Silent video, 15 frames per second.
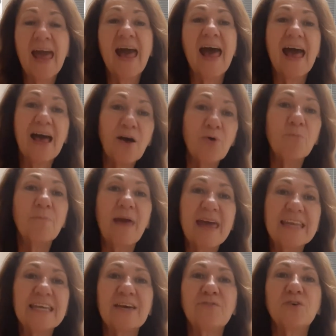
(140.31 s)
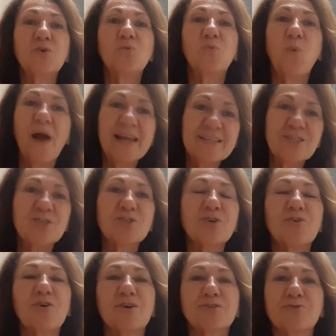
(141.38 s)
How many of you went to the
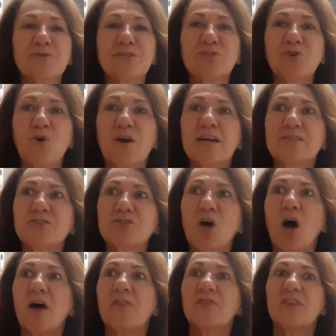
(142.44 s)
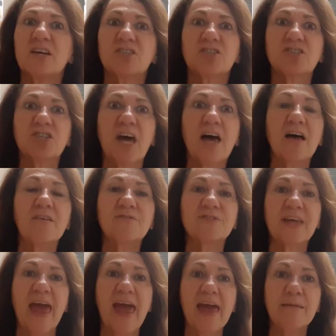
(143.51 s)
grocery store and saw the
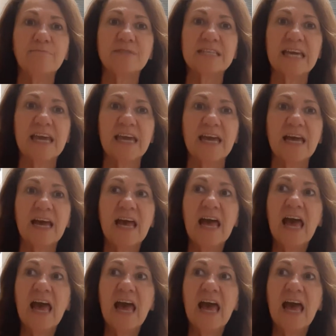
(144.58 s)
shelves empty